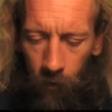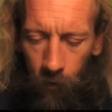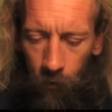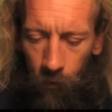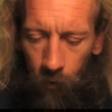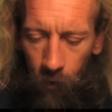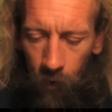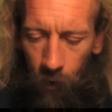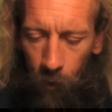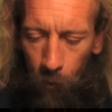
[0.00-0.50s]

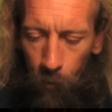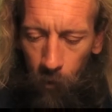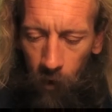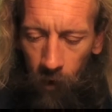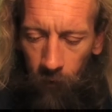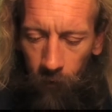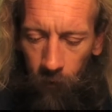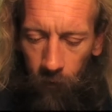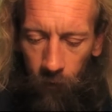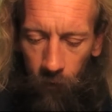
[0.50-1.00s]
For in the
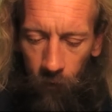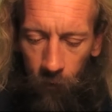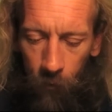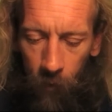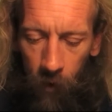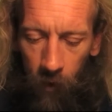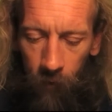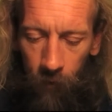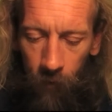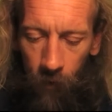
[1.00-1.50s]
presence of
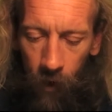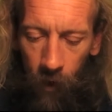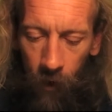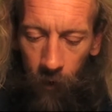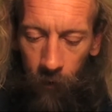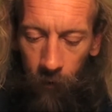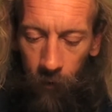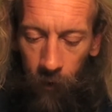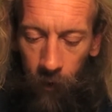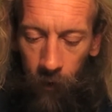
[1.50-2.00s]
my
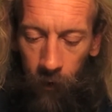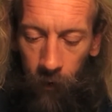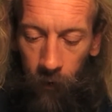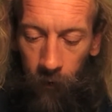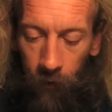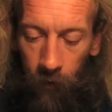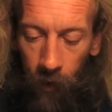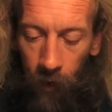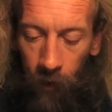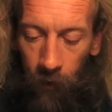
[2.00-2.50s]
Father and
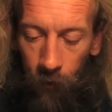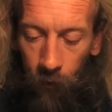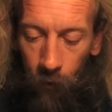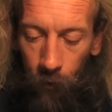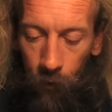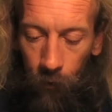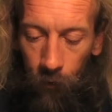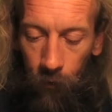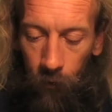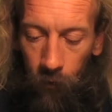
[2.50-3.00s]
his
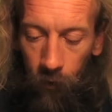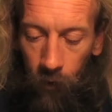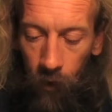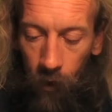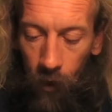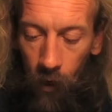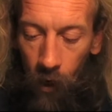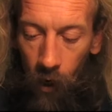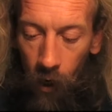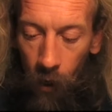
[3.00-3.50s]
angels,
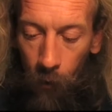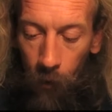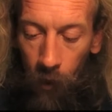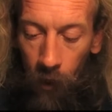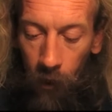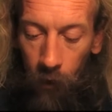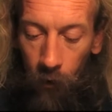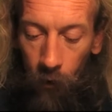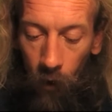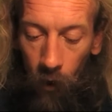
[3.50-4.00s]
I will
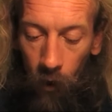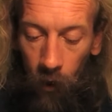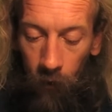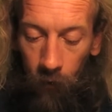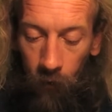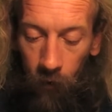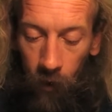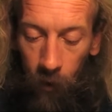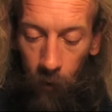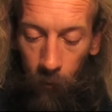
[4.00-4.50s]

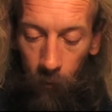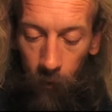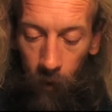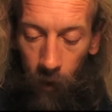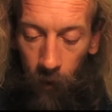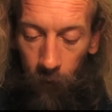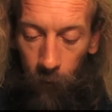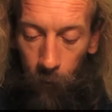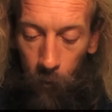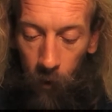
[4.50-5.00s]
acknowledge him
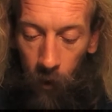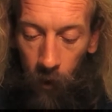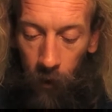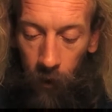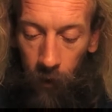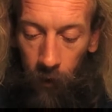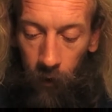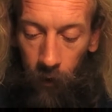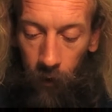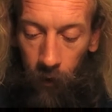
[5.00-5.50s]
as
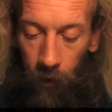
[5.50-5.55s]
mine.